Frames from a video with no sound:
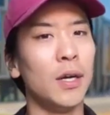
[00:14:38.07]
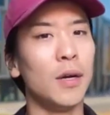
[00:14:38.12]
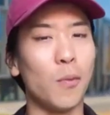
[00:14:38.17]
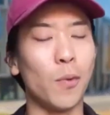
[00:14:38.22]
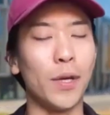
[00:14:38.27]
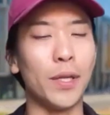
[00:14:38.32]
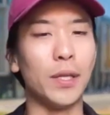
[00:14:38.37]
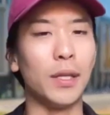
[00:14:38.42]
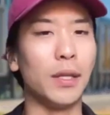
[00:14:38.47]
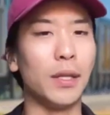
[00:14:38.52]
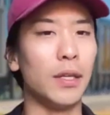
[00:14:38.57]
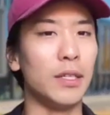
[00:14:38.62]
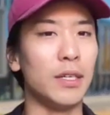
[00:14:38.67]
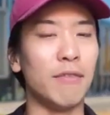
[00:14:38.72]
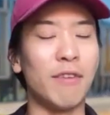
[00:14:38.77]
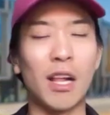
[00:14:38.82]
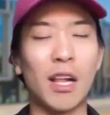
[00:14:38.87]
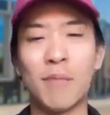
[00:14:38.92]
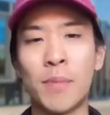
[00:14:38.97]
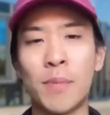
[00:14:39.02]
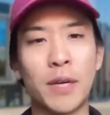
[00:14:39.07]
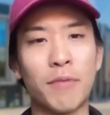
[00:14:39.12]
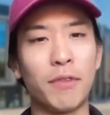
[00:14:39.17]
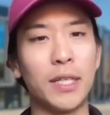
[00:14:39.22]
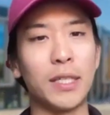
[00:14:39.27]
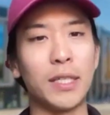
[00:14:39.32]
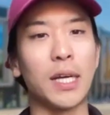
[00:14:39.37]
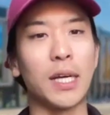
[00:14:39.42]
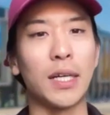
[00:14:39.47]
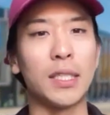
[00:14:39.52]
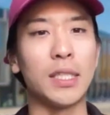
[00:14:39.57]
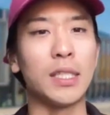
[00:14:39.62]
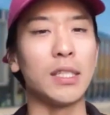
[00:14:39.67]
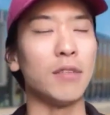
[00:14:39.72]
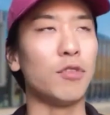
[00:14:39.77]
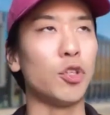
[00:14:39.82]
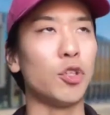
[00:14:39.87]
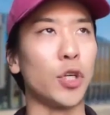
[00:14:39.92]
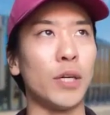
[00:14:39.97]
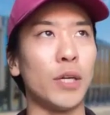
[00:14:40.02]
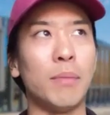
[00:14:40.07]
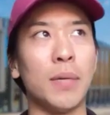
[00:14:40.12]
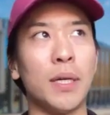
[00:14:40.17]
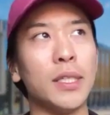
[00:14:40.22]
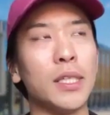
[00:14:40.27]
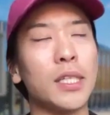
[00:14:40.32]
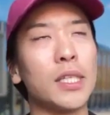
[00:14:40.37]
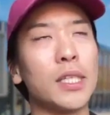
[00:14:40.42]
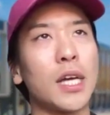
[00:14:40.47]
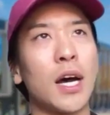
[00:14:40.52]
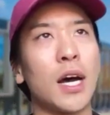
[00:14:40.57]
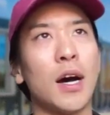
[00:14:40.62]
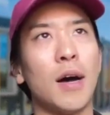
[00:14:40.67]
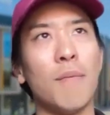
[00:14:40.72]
with the development of these kinds of treatments?